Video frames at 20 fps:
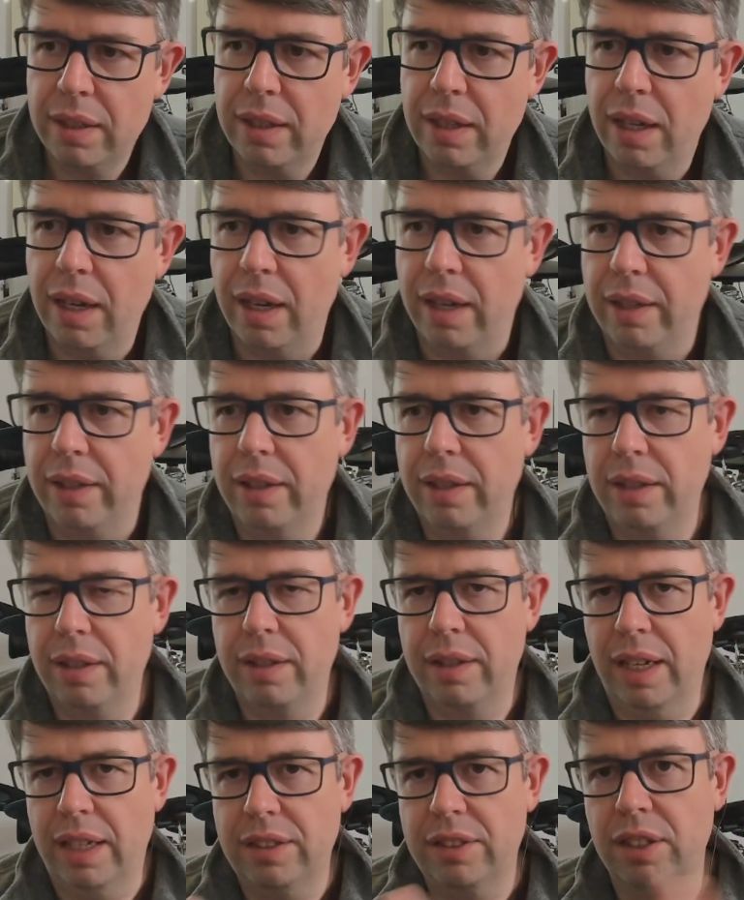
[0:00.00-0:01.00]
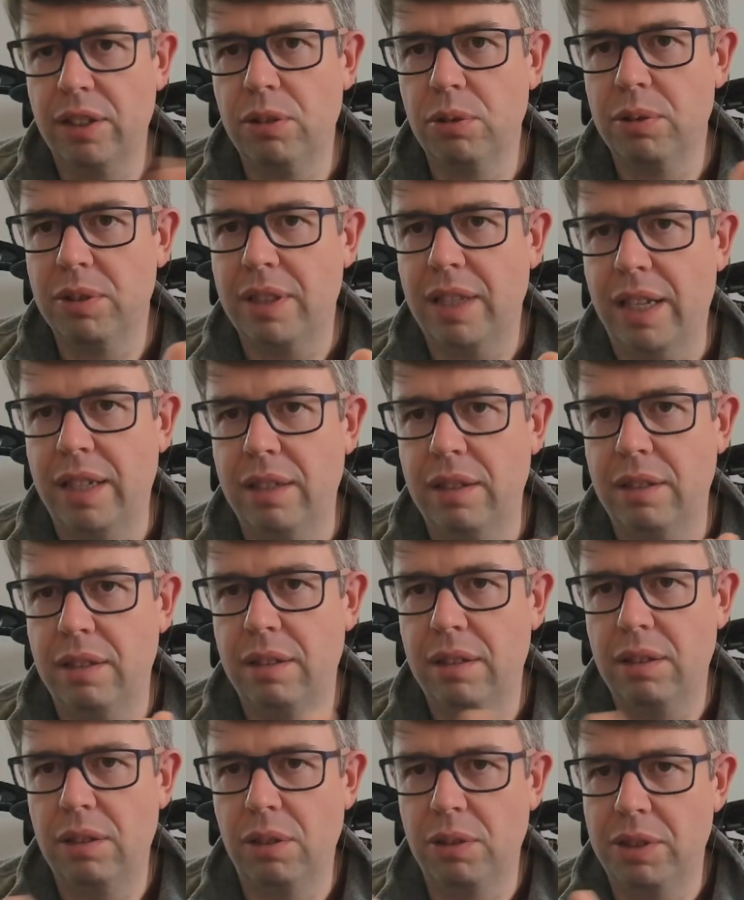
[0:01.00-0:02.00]
That signal is
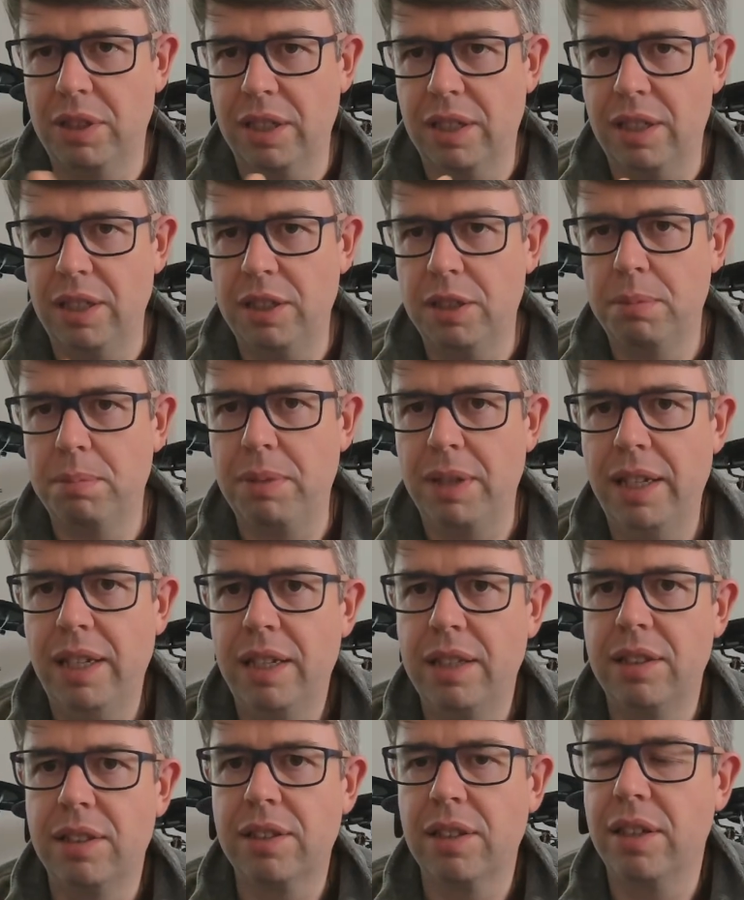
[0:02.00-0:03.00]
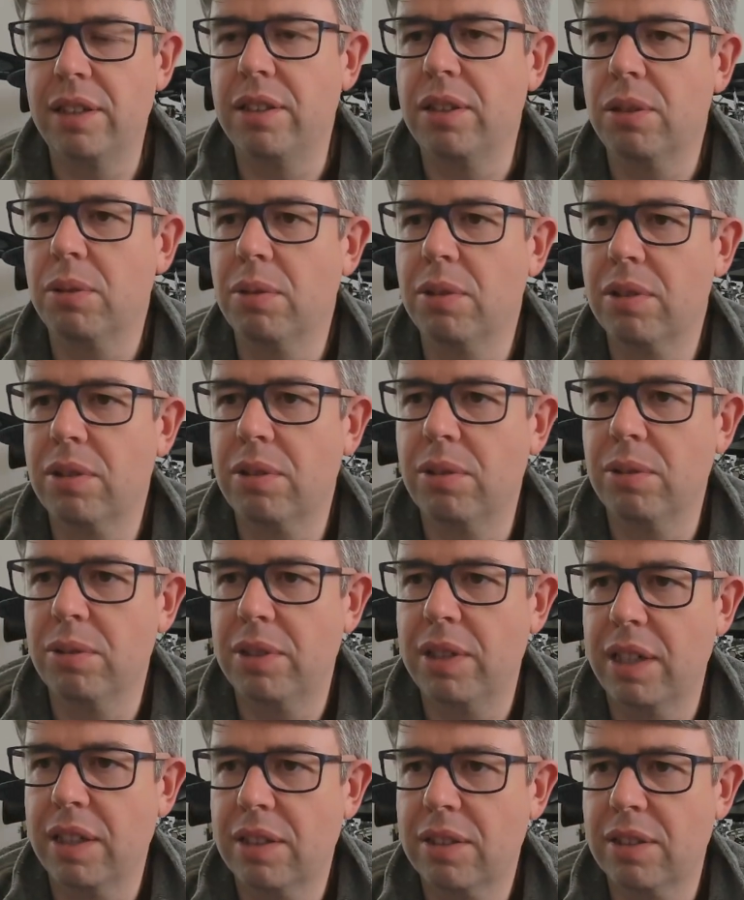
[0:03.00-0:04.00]
then logically split inside the Quad
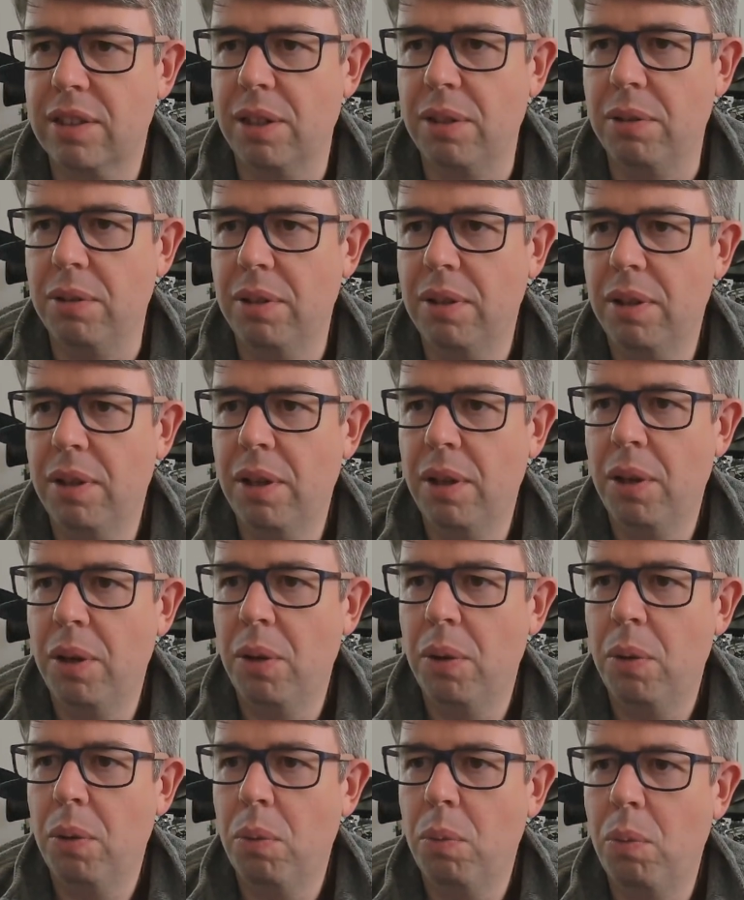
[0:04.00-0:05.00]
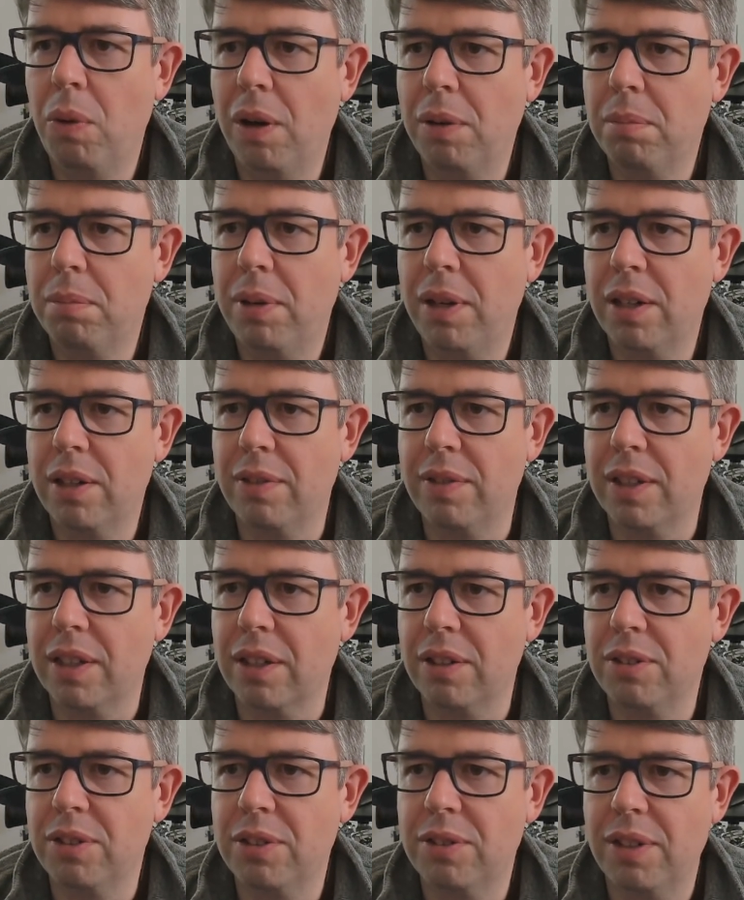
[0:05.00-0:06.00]
Cortex. So one part of it
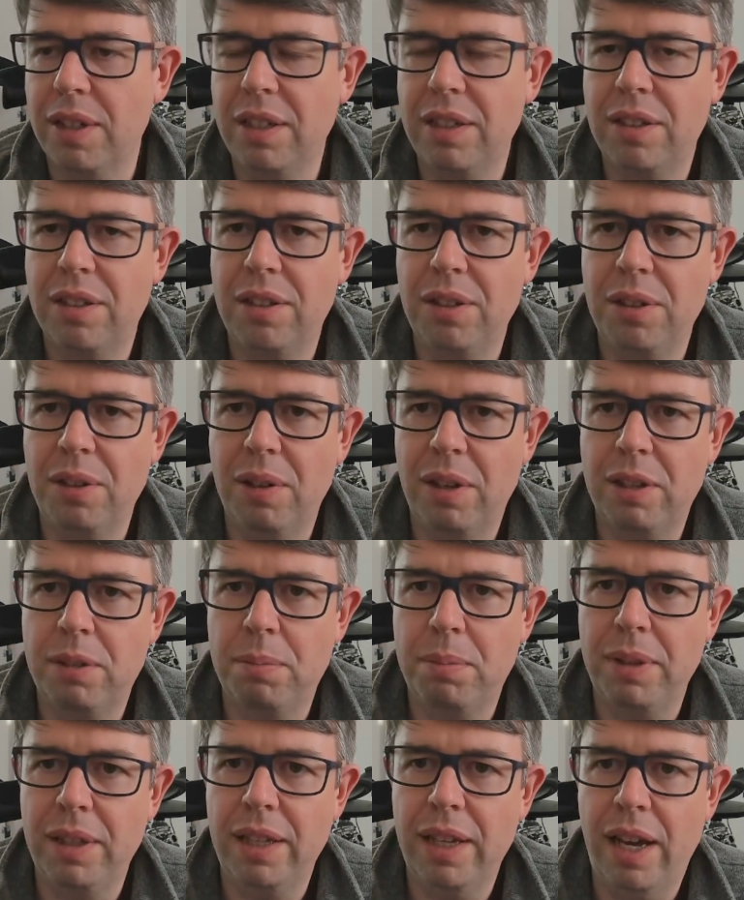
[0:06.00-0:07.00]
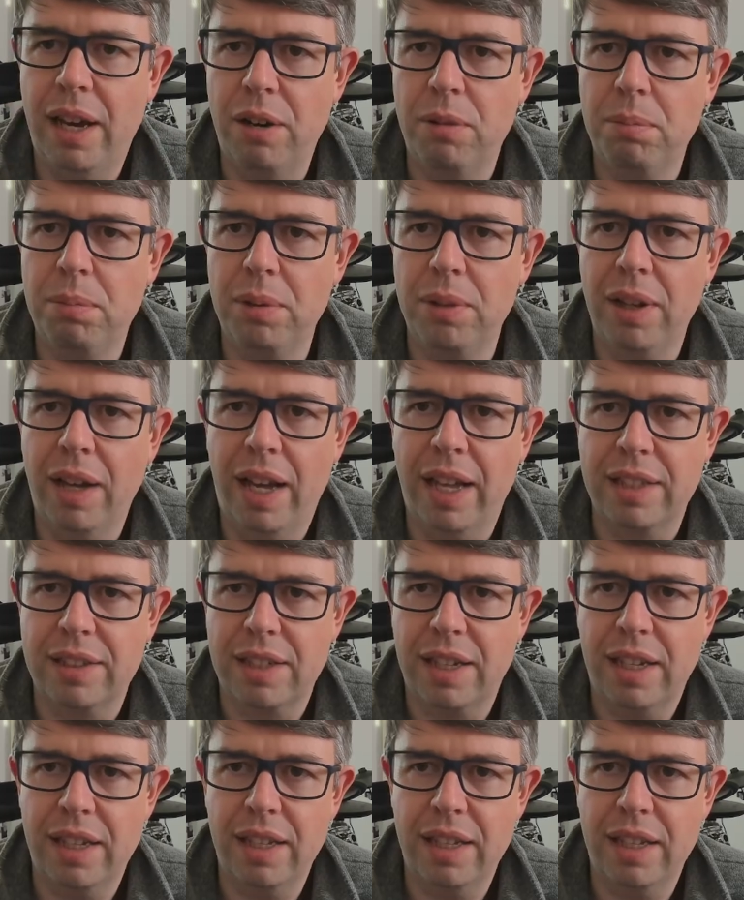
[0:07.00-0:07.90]
goes straight to the USB output as